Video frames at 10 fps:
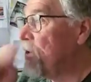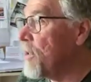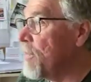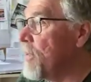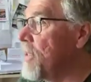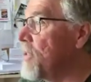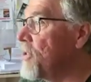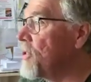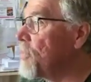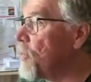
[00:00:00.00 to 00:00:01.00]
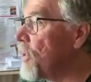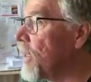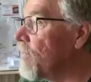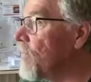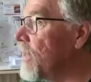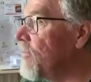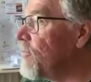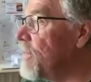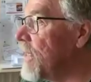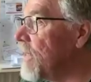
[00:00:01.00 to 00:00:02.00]
We're doing abundance this morning.
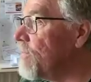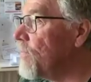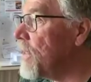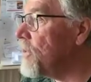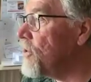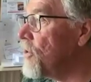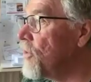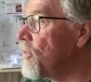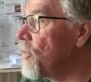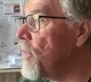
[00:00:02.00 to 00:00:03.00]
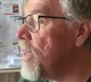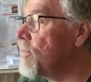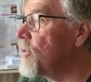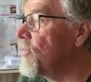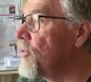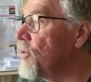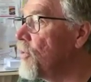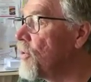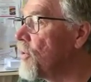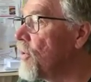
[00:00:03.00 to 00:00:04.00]
Lift me into the realms of
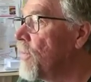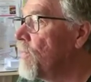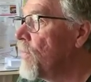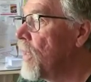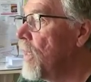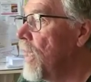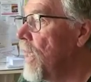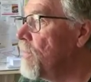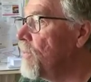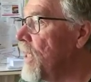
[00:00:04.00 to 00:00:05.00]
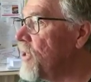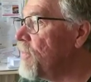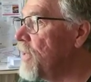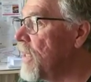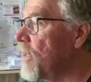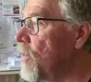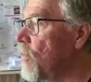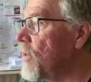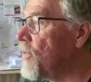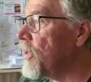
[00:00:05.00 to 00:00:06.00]
truth and bless me
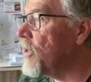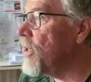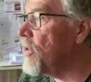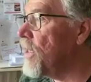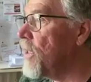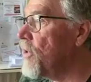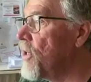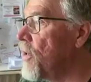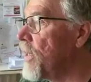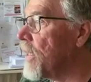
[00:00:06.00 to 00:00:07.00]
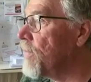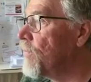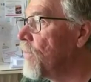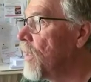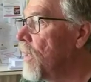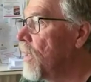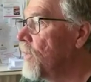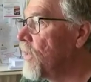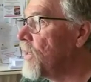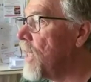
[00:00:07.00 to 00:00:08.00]
with the clear inner knowing
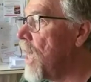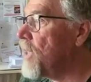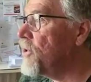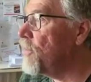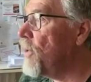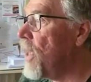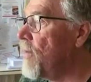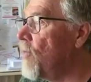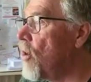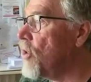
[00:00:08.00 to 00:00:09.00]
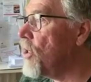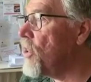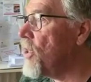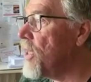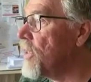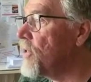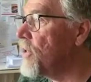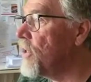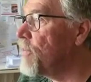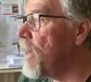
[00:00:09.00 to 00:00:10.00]
that the God supply of all good
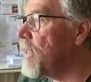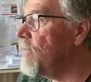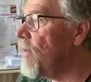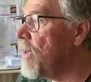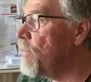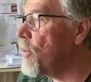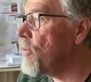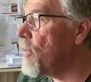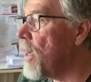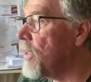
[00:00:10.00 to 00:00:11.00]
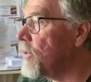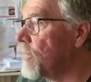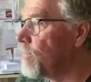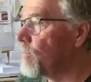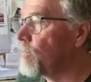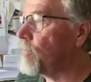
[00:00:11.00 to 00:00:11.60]
things is my divine birthright.